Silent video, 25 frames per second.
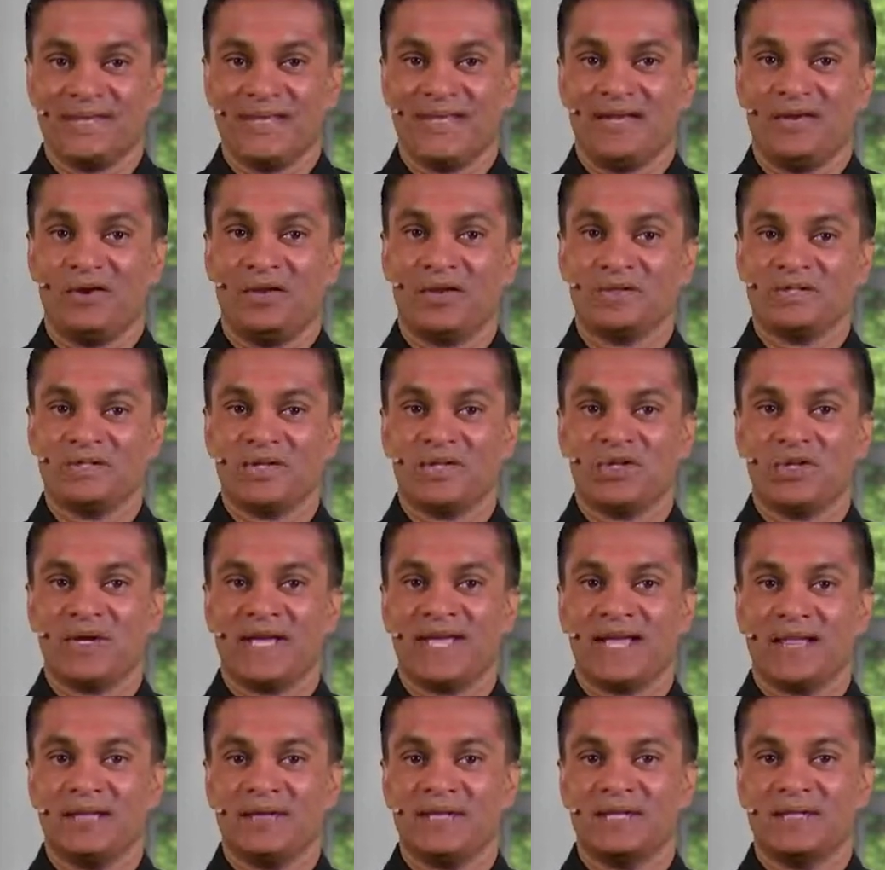And also you'll
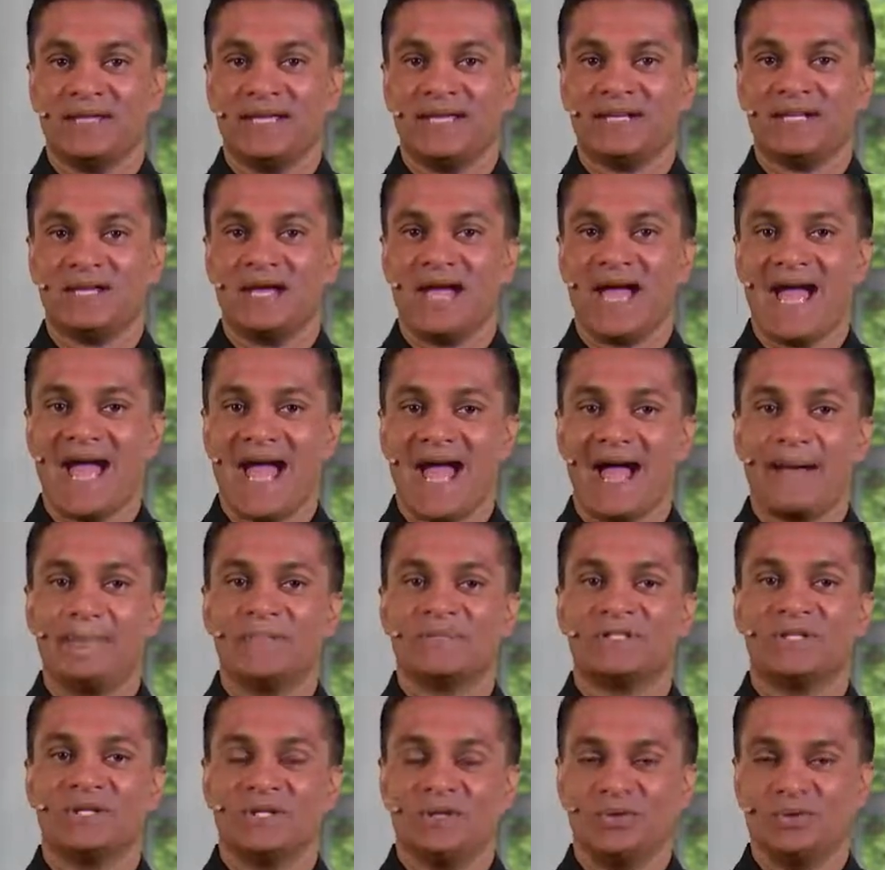calculate
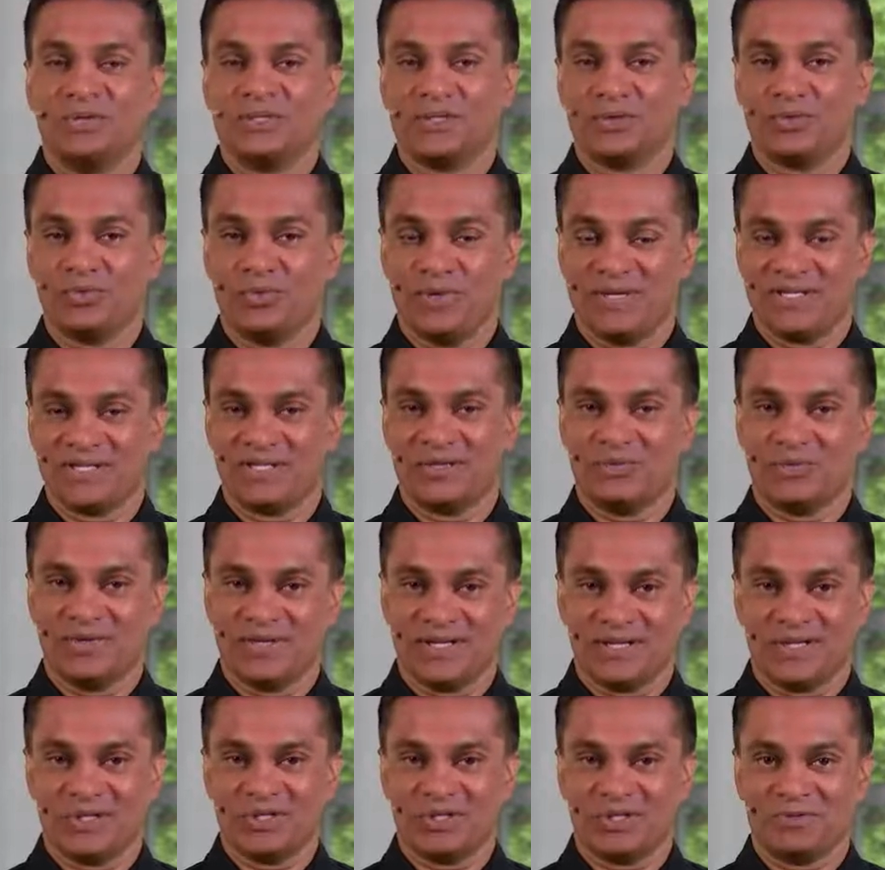absolute risk
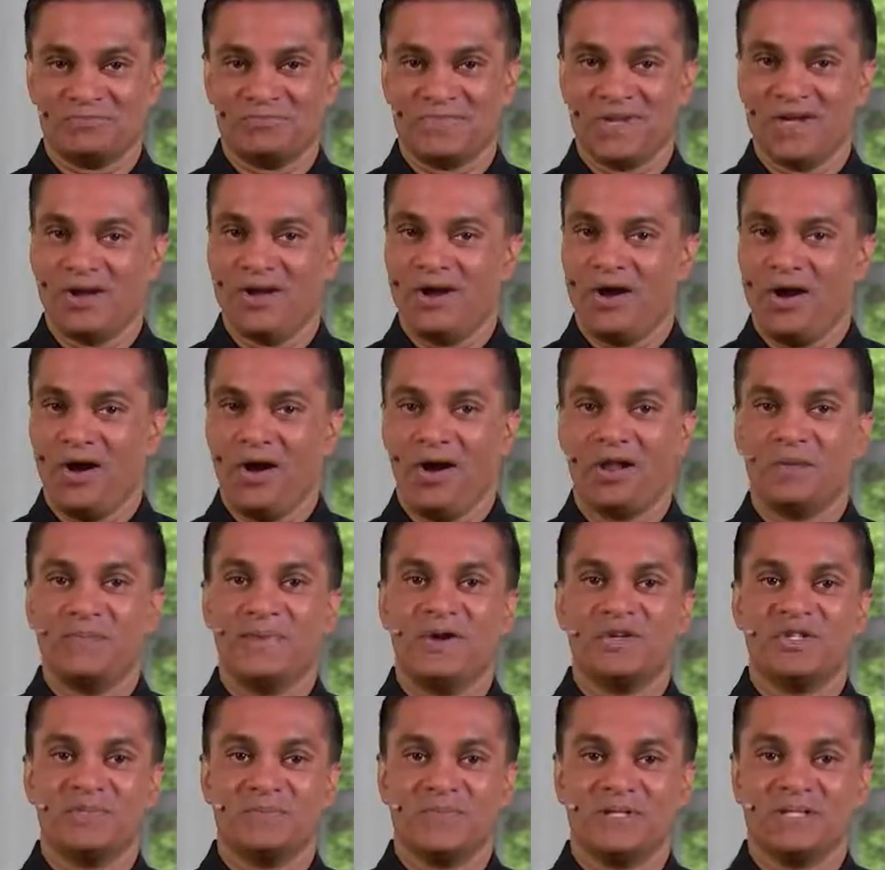reduction, all
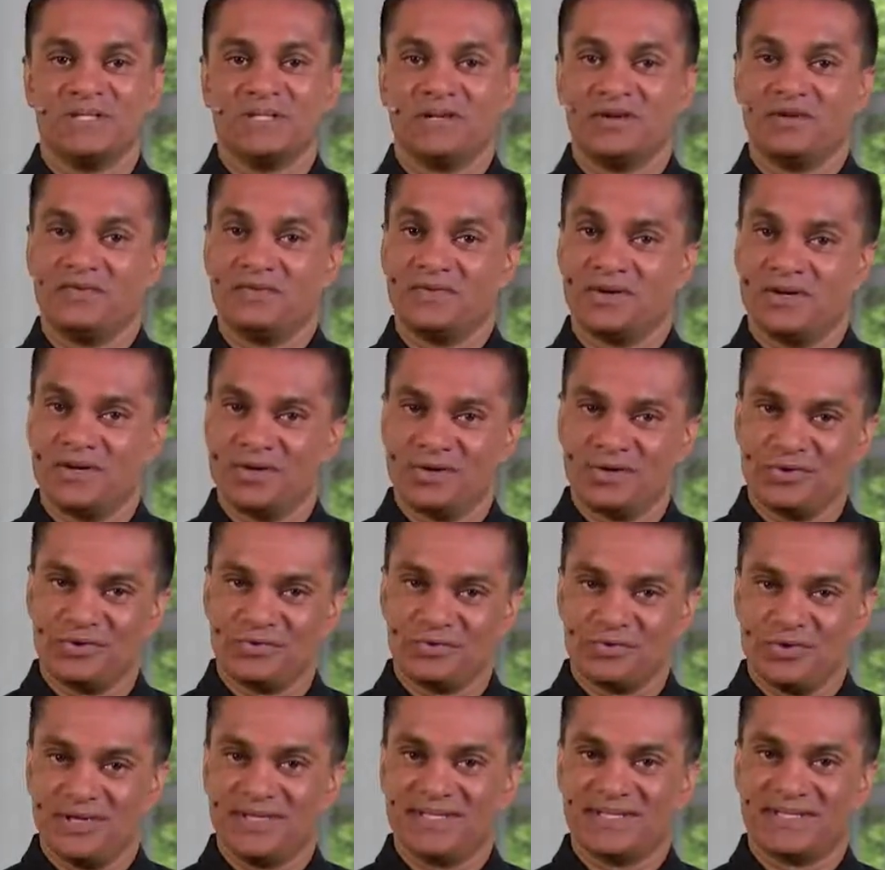measurements of
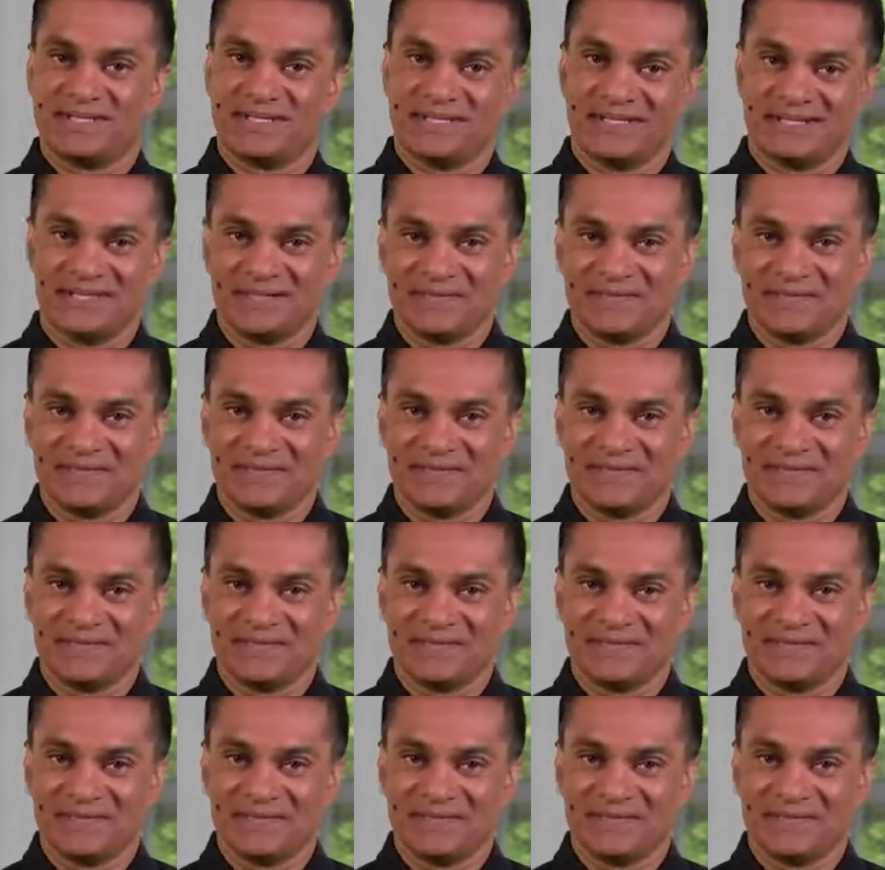risk.